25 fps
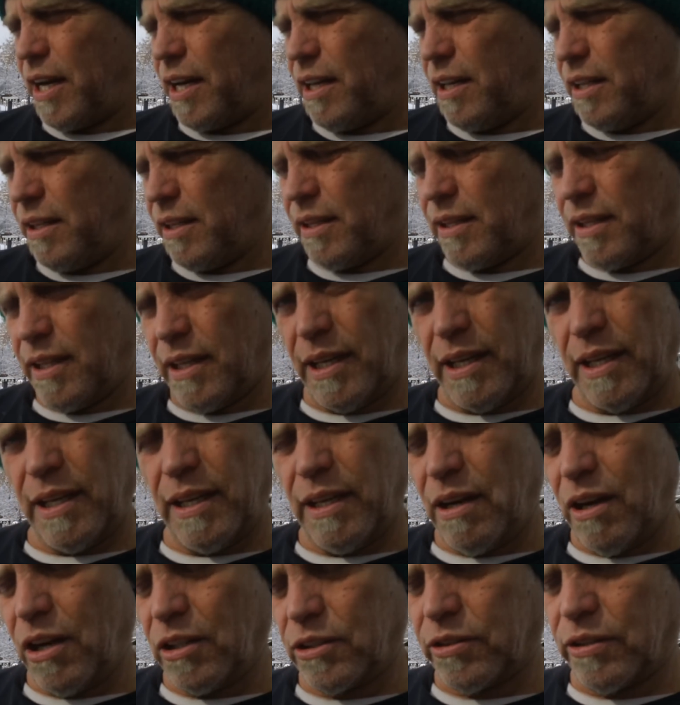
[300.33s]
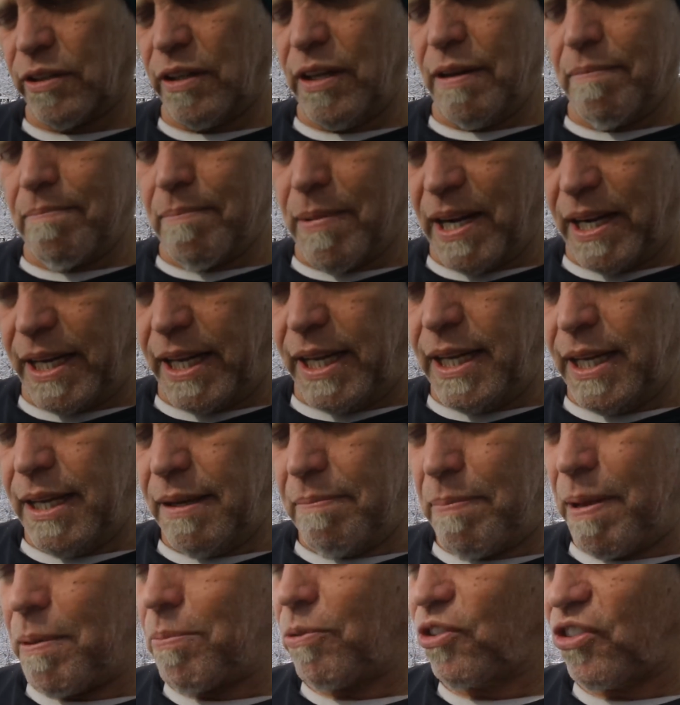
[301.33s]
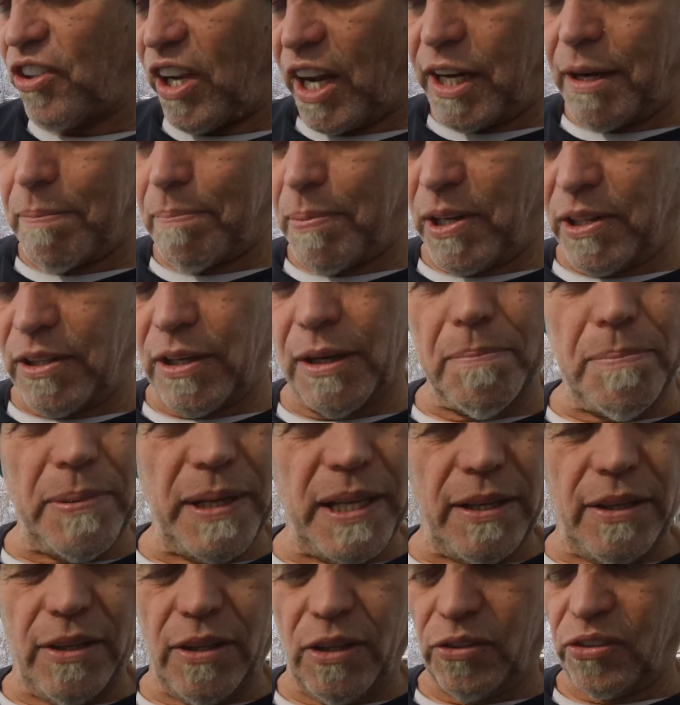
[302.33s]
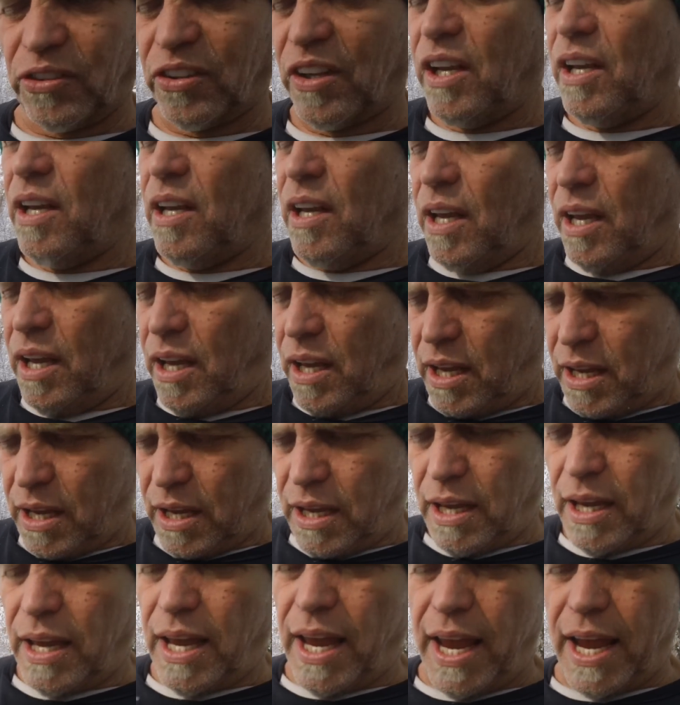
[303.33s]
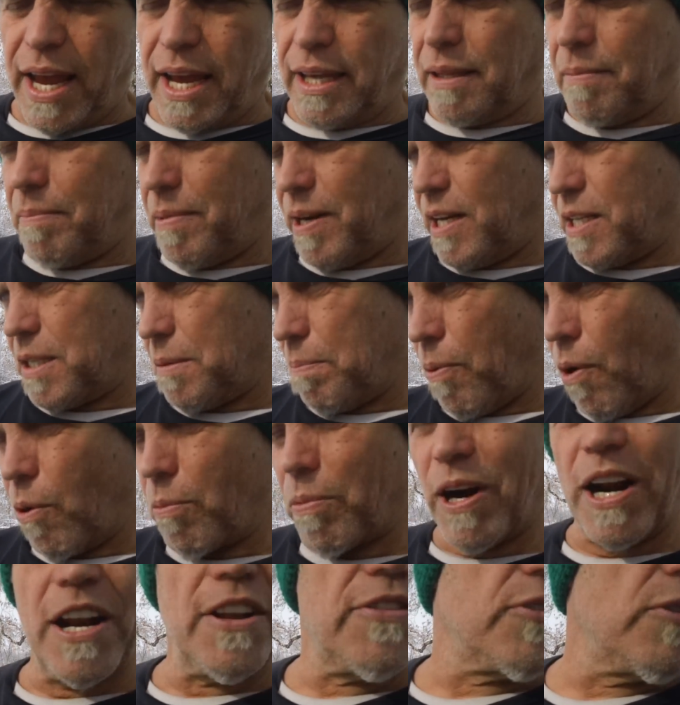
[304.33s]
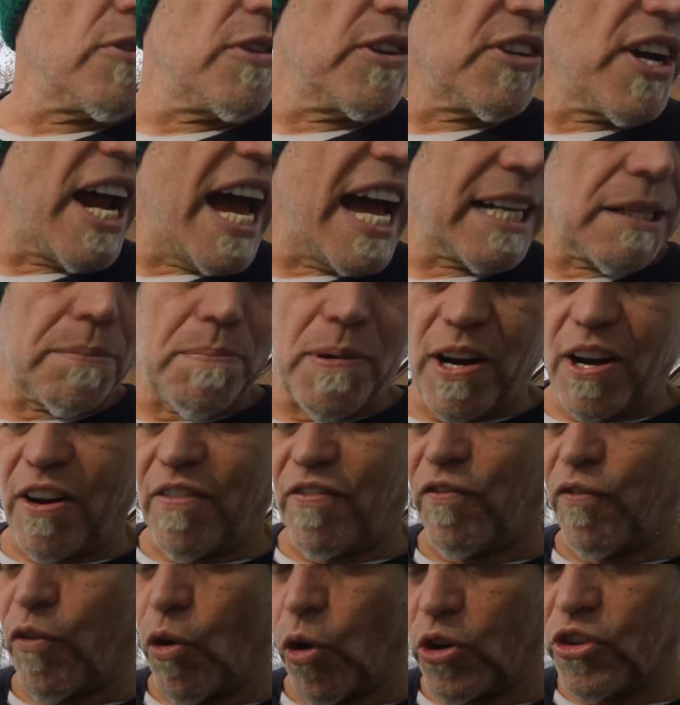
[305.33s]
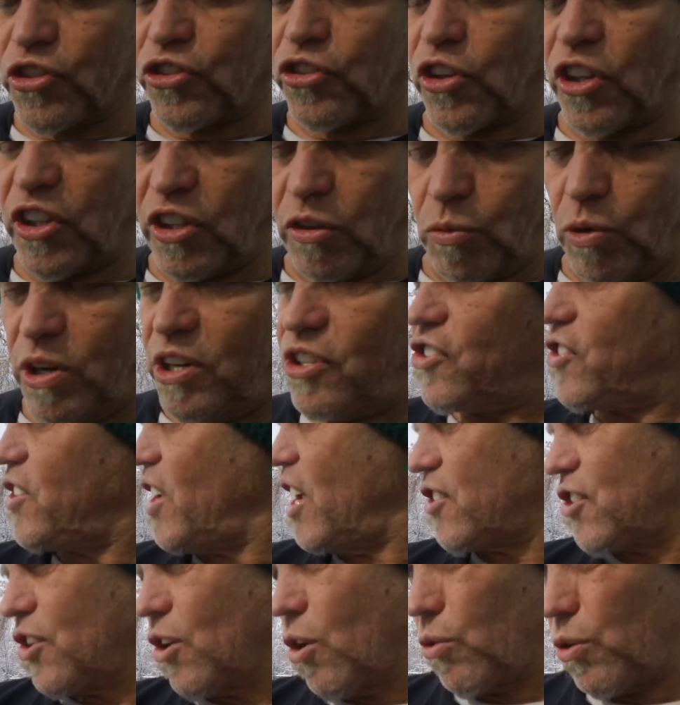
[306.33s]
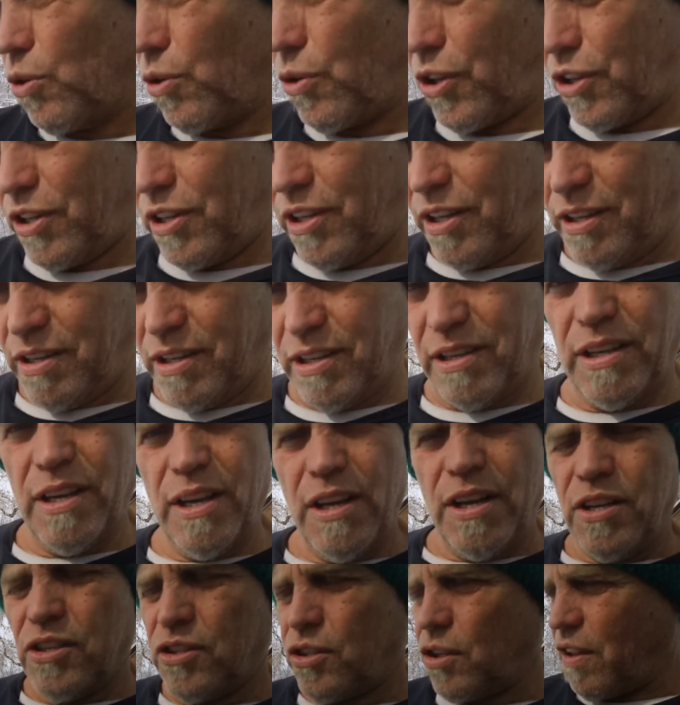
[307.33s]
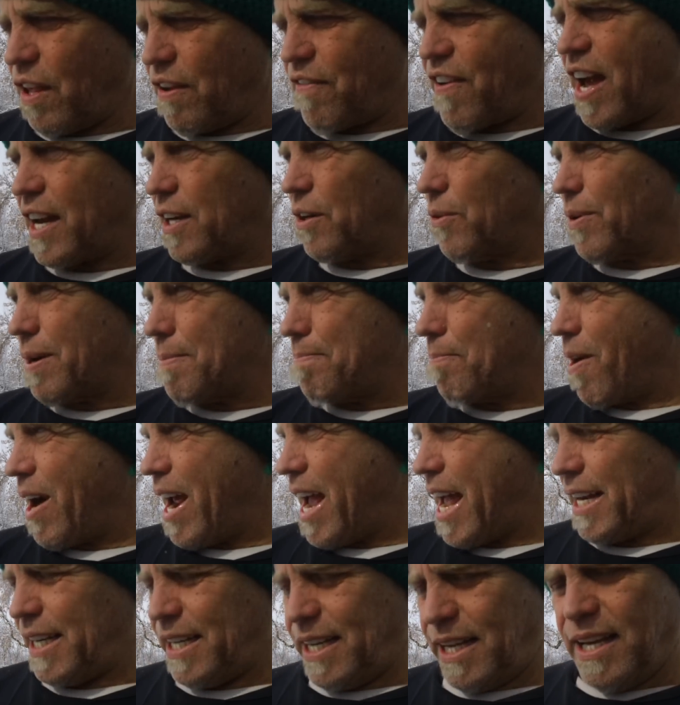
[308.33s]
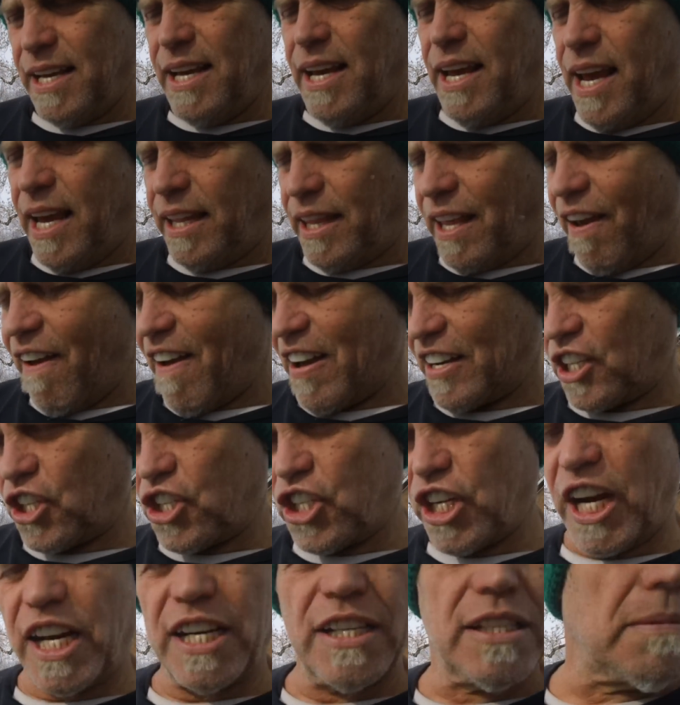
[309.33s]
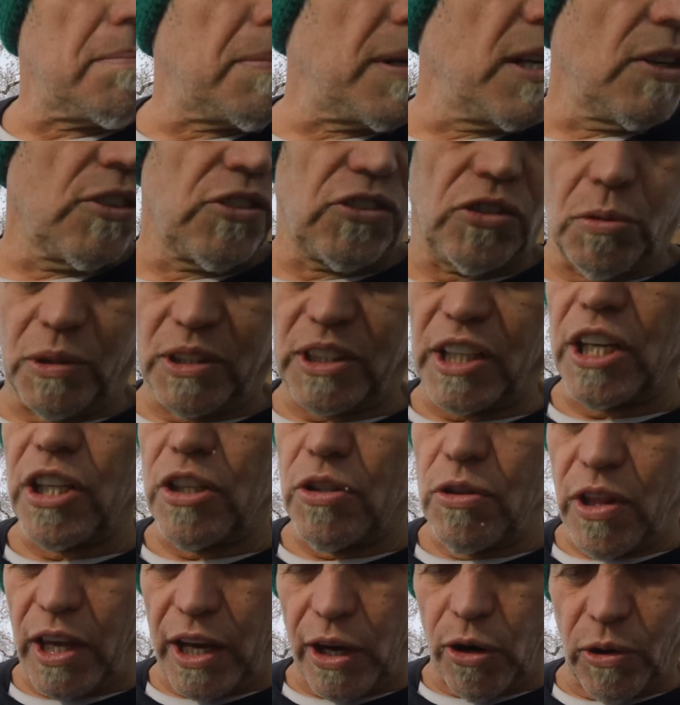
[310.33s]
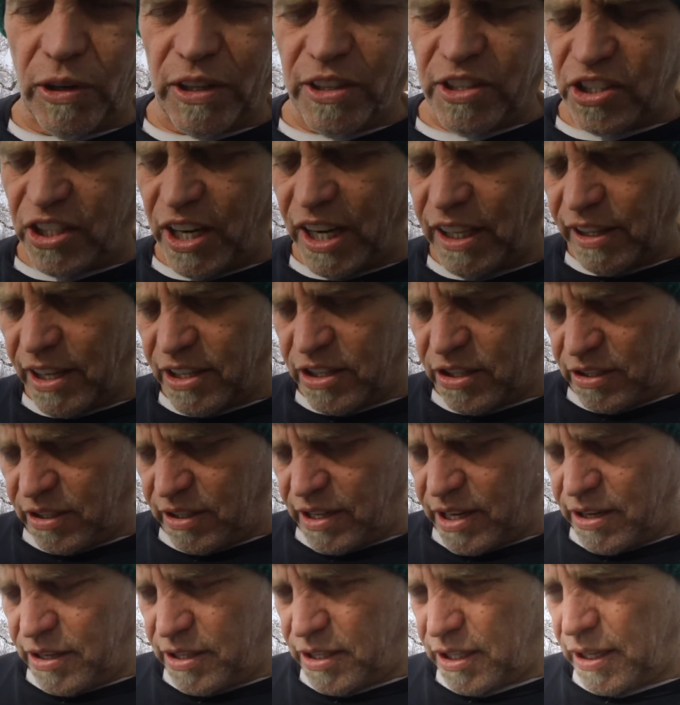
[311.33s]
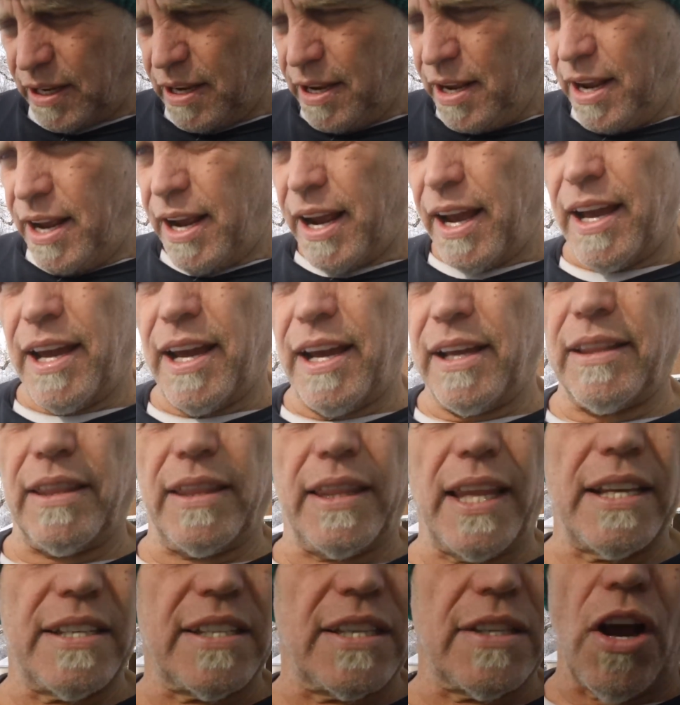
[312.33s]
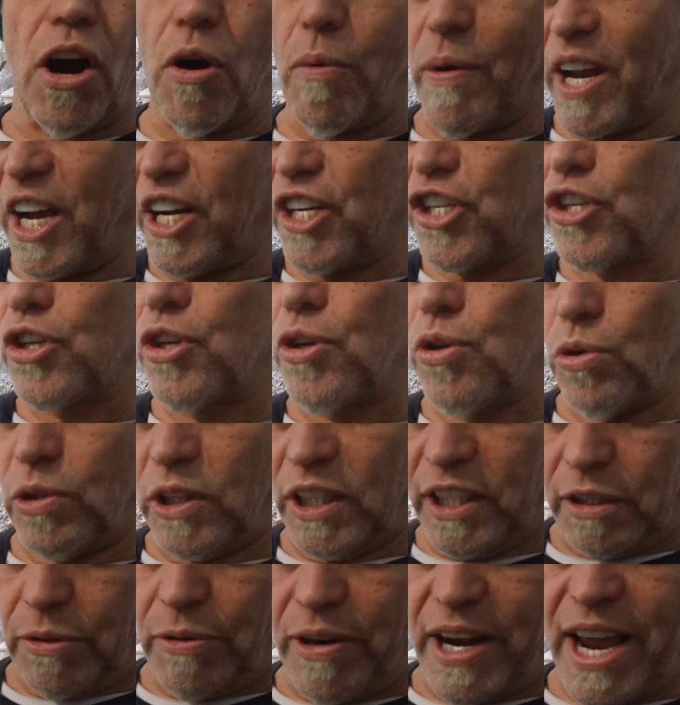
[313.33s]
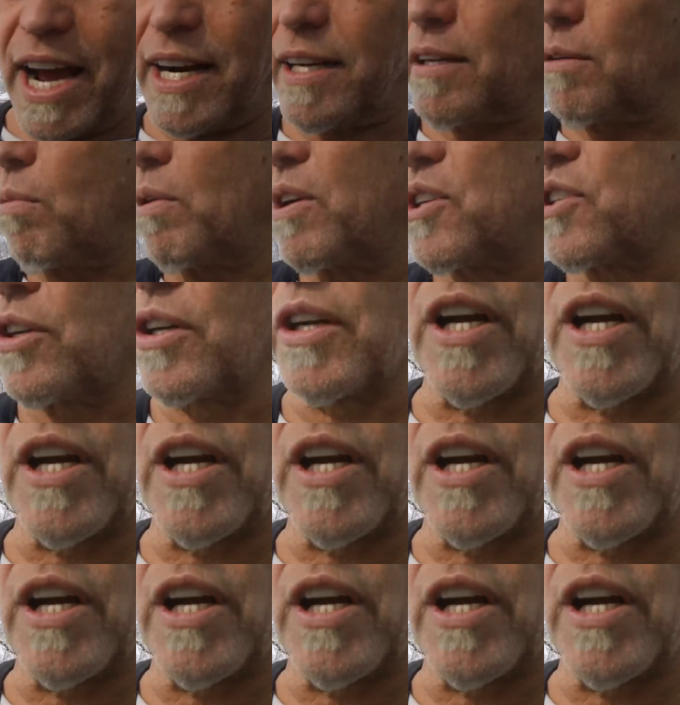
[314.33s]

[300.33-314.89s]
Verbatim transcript: it, the alternative money. People signed up on their bills, and the money's appropriated through the taxpayer for sun and water. It says no nuclear. So they've had to rebrand it and they had to change the bill. So what they do, they go into the state legislators and they says, oh, we got new little reactors, which are